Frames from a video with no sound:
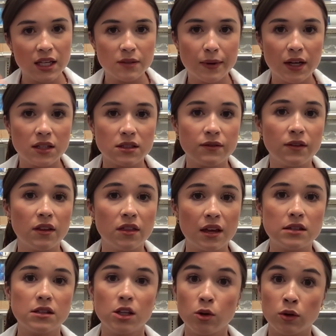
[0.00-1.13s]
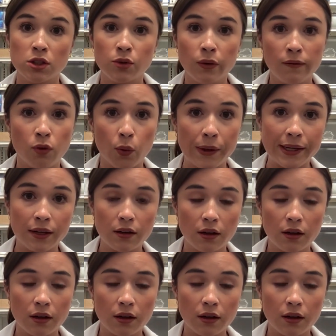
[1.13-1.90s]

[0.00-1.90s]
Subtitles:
because of the things that you want to avoid,